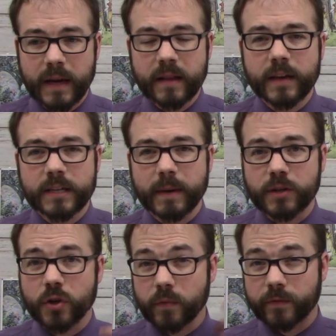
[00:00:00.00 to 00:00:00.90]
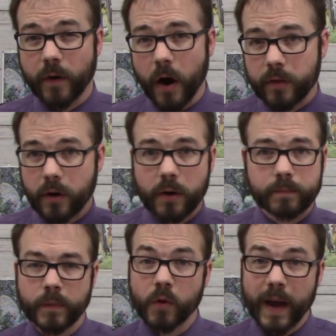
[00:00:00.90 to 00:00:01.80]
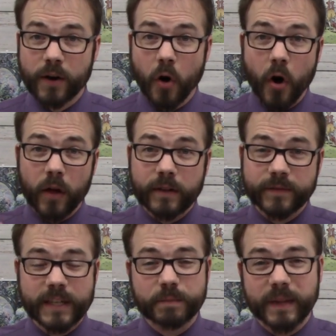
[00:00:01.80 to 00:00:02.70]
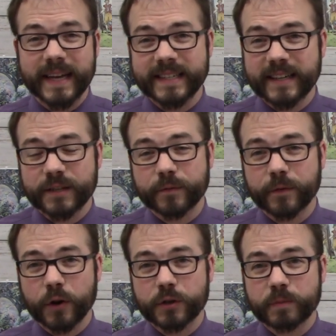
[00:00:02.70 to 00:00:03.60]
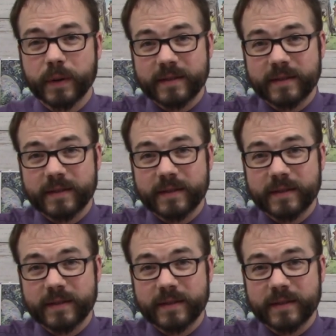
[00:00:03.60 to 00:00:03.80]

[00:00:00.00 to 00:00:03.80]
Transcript: And he thinks about his own father, who had all of these blessings at first,